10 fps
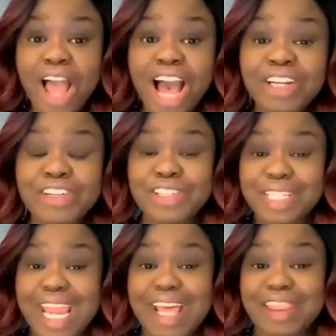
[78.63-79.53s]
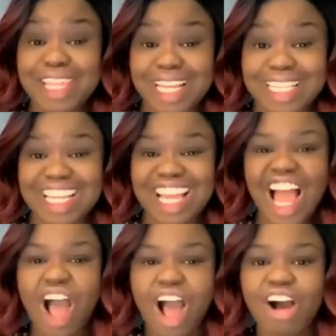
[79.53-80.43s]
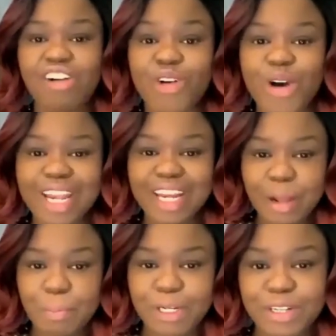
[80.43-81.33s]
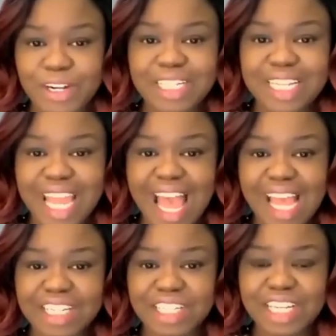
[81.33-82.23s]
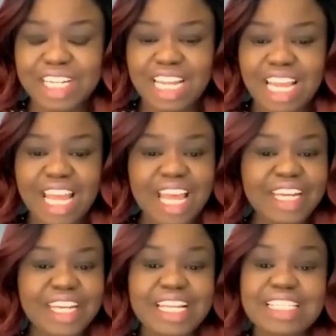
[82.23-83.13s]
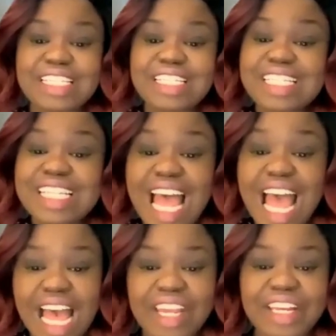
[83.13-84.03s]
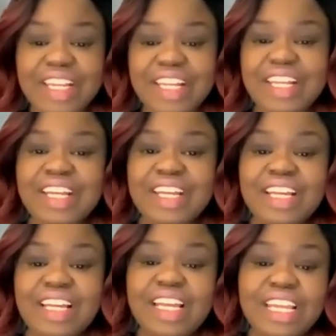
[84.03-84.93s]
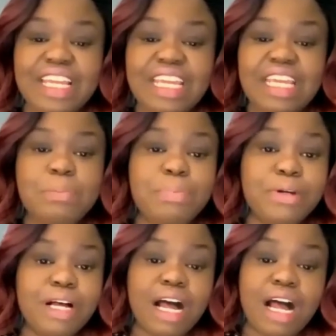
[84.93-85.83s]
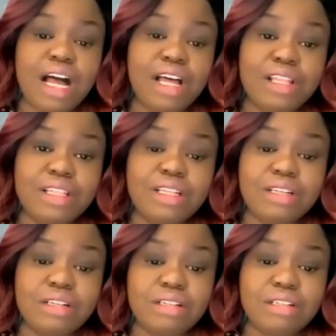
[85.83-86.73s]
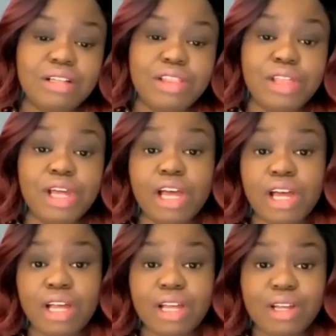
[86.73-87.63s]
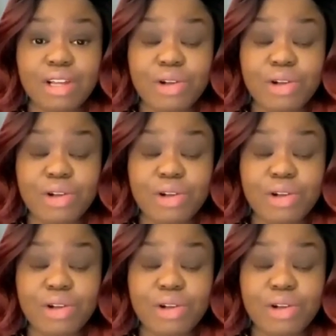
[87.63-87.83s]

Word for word: understand this avoiding a paternity action does not keep uh, the